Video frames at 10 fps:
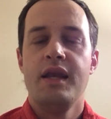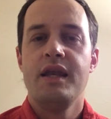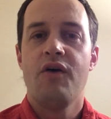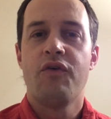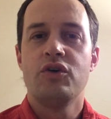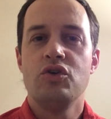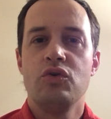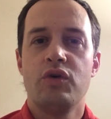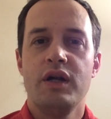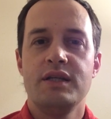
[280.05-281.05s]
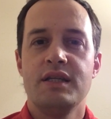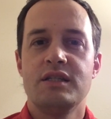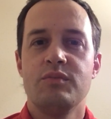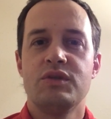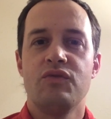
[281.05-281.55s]
Now for two
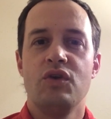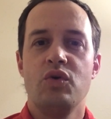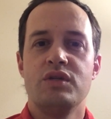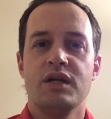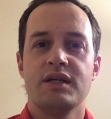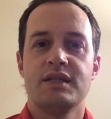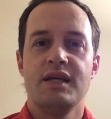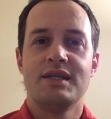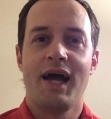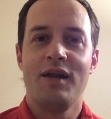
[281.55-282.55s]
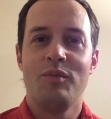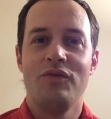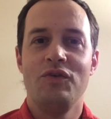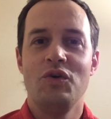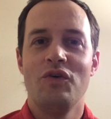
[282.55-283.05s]
criticisms of Nozick's
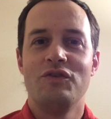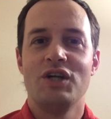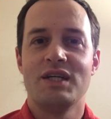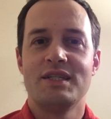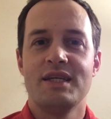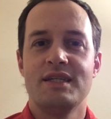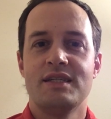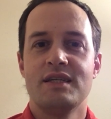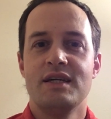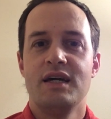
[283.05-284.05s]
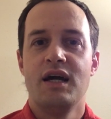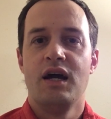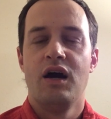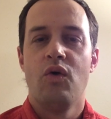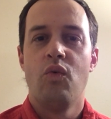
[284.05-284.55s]
entitlement view of justice.
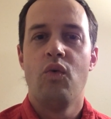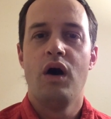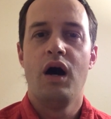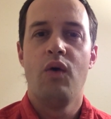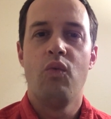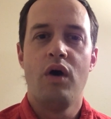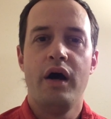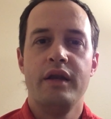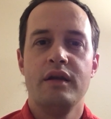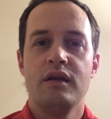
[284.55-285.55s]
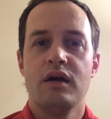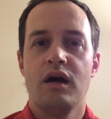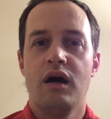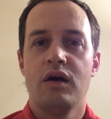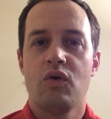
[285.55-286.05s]
One,
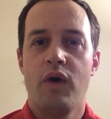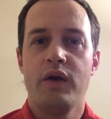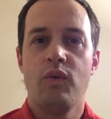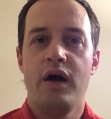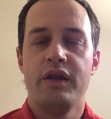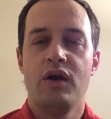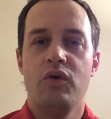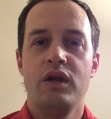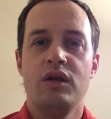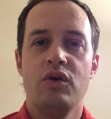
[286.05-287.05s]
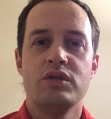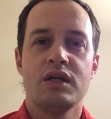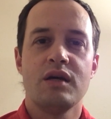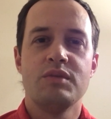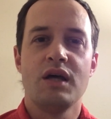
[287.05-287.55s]
quite well known, and
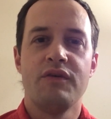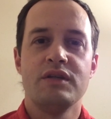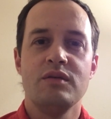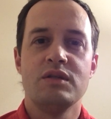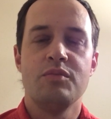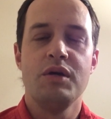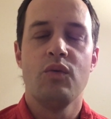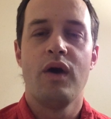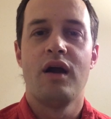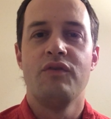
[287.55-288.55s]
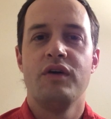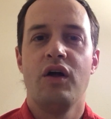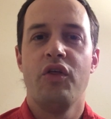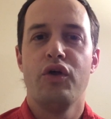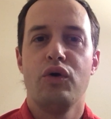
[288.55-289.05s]
Nozick himself seems to be aware of it,
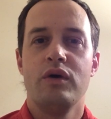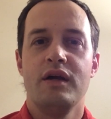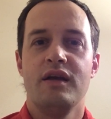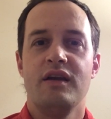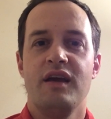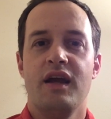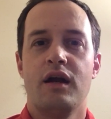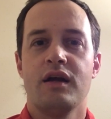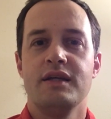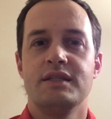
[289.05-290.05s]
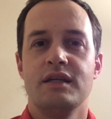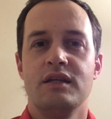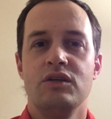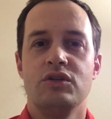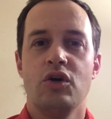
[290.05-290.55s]
although in Anarchy,
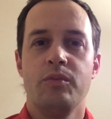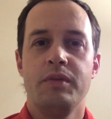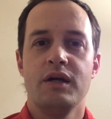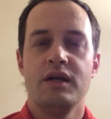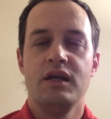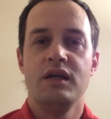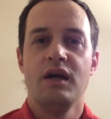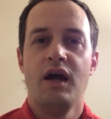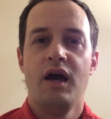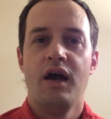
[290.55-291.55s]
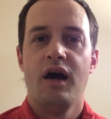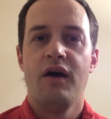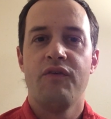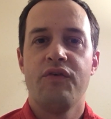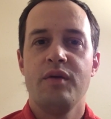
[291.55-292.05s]
State, and Utopia he
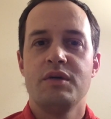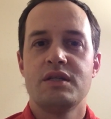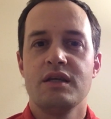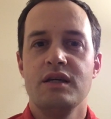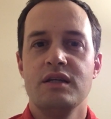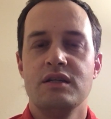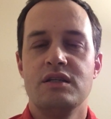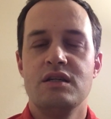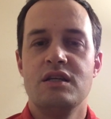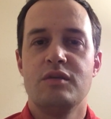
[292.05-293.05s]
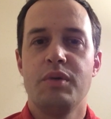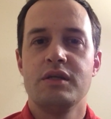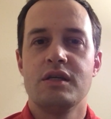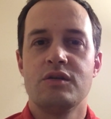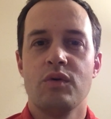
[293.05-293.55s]
famously
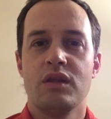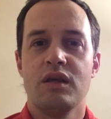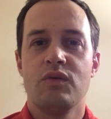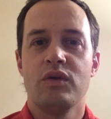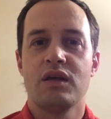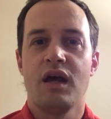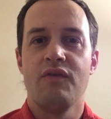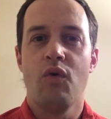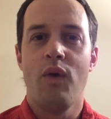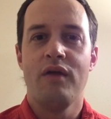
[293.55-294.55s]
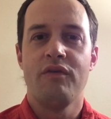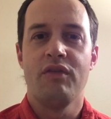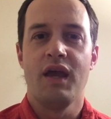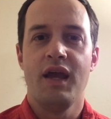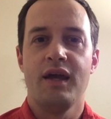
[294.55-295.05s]
dispenses with it with kind of a wave
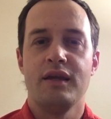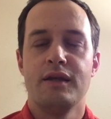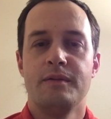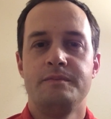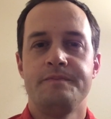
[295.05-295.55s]
of the hand.